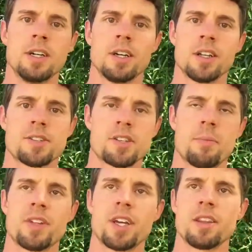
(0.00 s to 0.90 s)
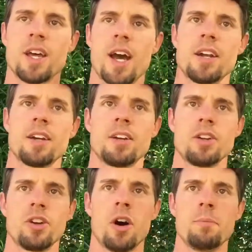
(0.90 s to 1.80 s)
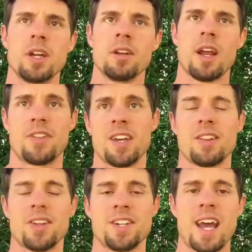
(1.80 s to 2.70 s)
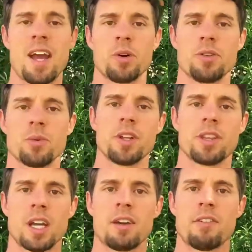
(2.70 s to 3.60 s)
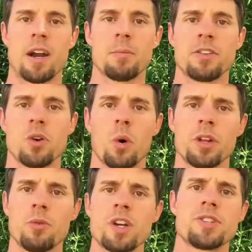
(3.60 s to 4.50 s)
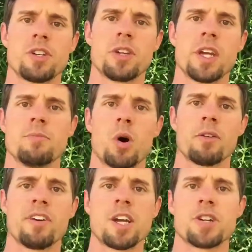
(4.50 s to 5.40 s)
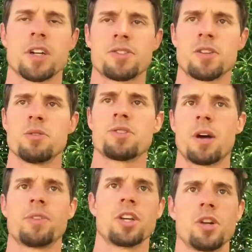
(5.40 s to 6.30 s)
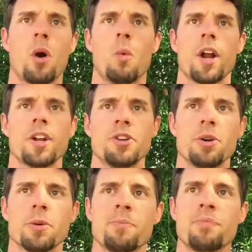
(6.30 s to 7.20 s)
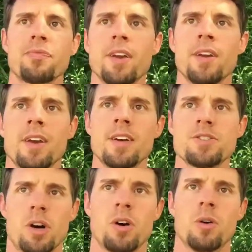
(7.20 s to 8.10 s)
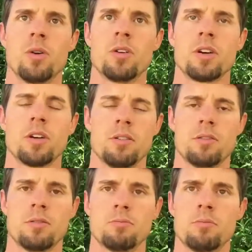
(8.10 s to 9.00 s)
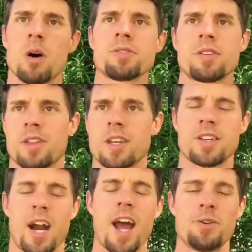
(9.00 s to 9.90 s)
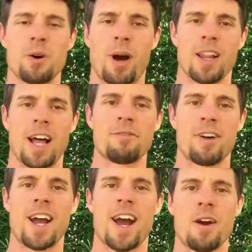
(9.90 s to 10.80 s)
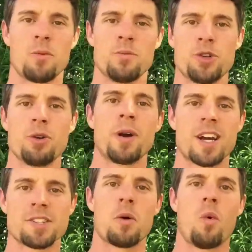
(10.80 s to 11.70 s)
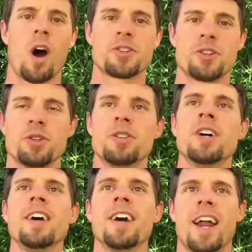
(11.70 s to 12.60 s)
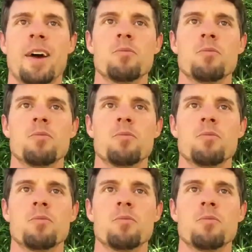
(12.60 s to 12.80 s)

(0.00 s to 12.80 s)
That's something that, at the end of the day, when you really think about it, the only reason you need motivation is to do something you don't want to do. So most of the things that I do in my life, I do because I want to do, and I'm